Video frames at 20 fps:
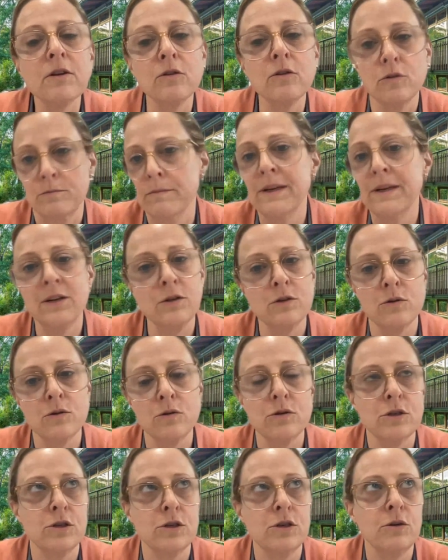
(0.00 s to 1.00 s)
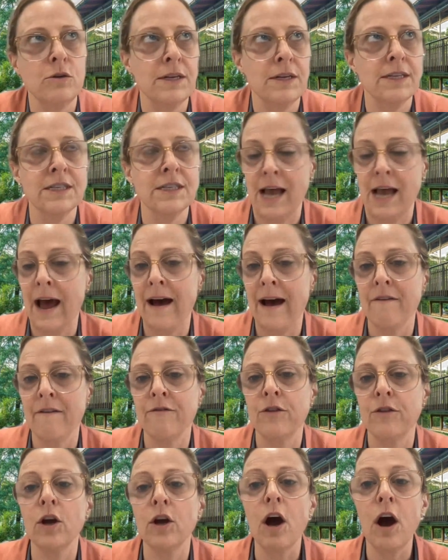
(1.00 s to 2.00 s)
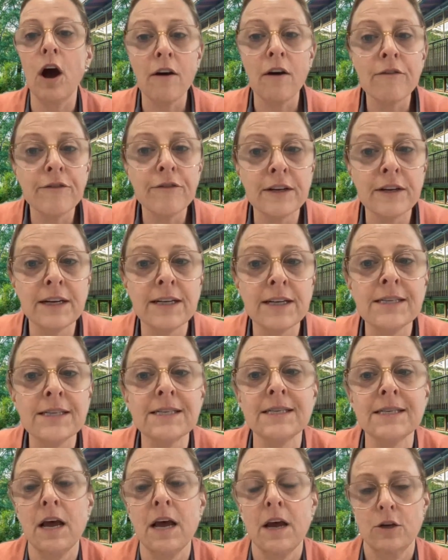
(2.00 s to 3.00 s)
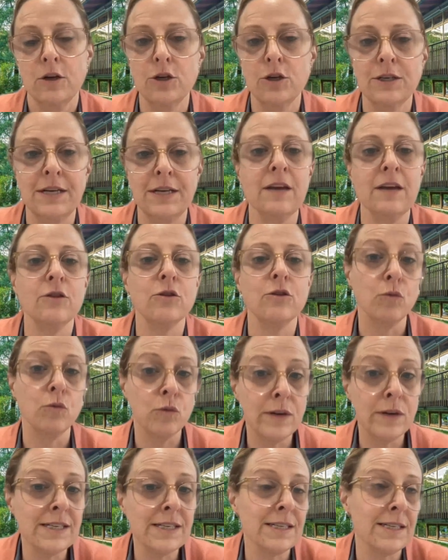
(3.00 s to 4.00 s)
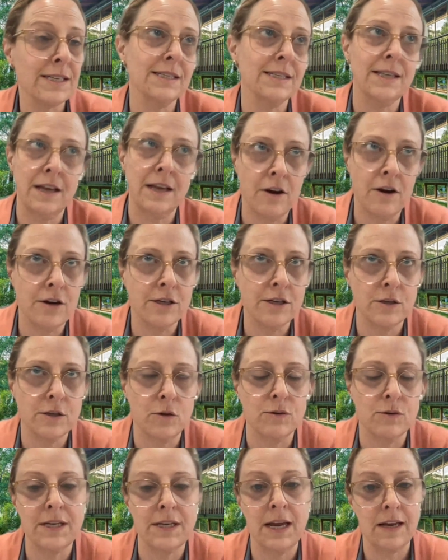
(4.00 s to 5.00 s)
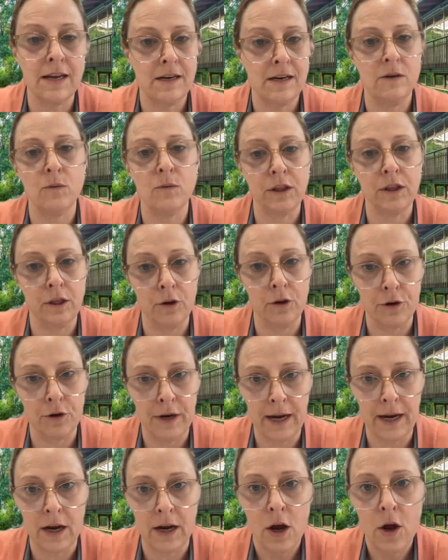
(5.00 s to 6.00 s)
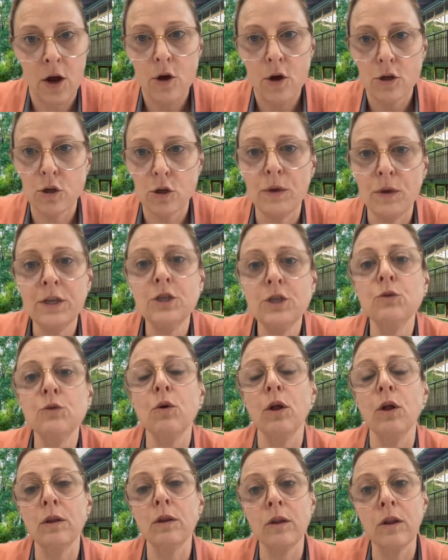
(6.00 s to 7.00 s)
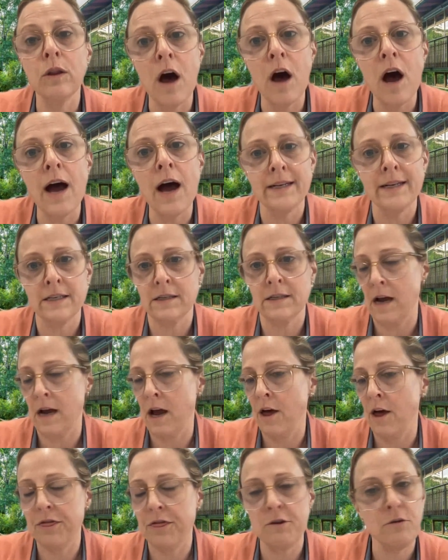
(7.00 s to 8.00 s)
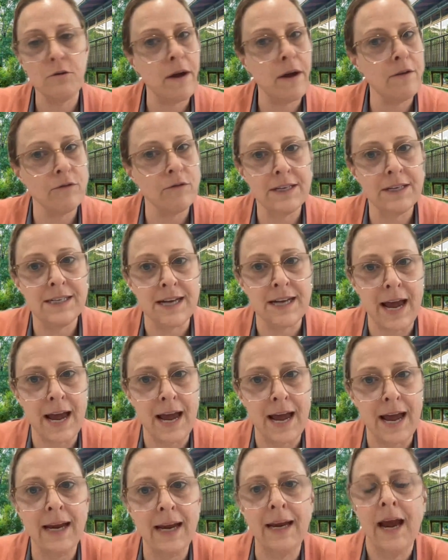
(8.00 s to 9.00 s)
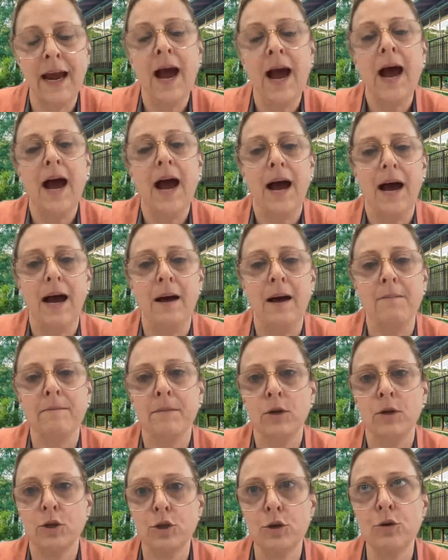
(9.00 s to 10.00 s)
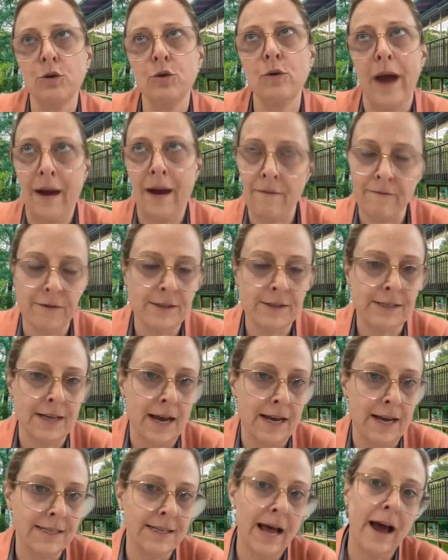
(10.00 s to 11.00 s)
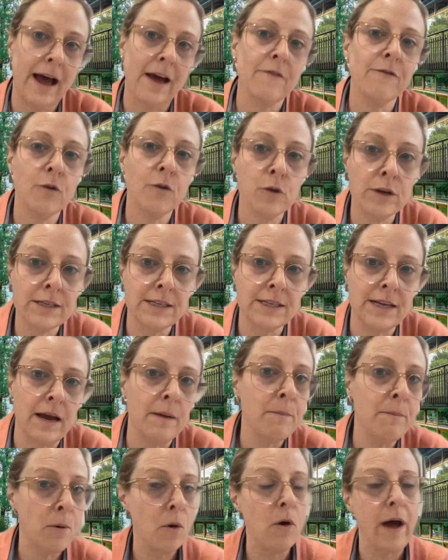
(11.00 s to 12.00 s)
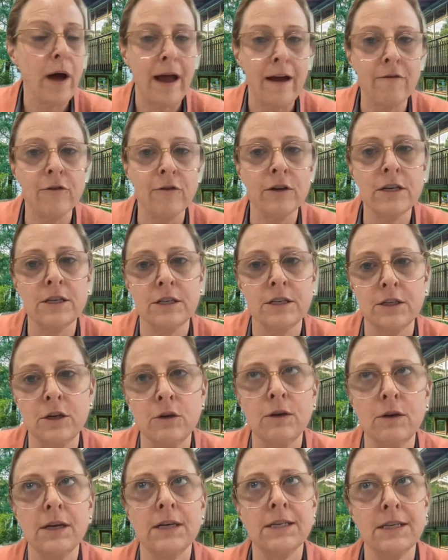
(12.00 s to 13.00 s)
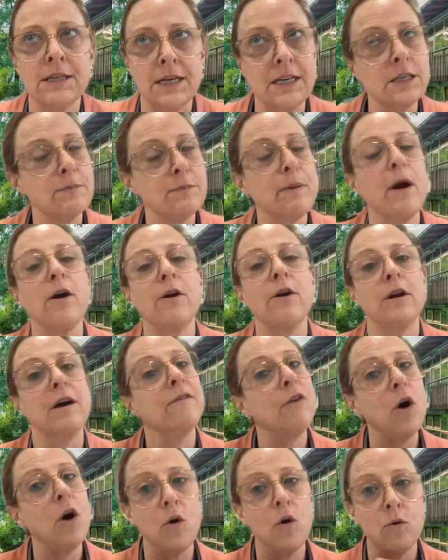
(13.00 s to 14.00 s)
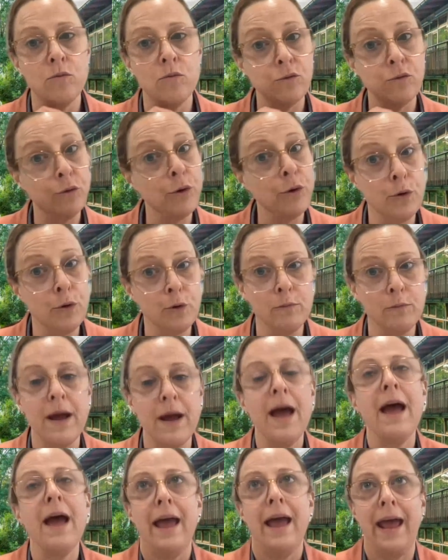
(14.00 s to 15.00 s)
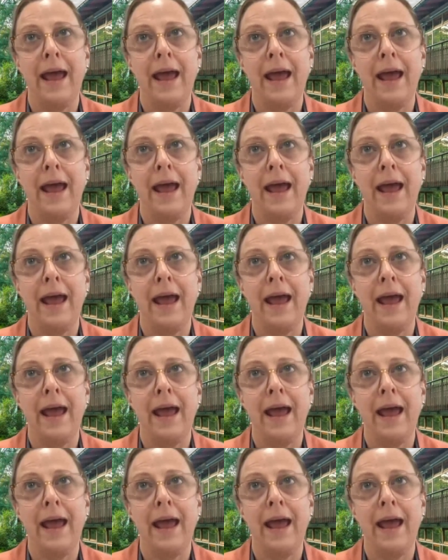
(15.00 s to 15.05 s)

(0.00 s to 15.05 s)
middle school students have the confidence to take the risks that are associated with learning. So we do a lot throughout the day to emphasize that. For example, every student is part of a homeroom,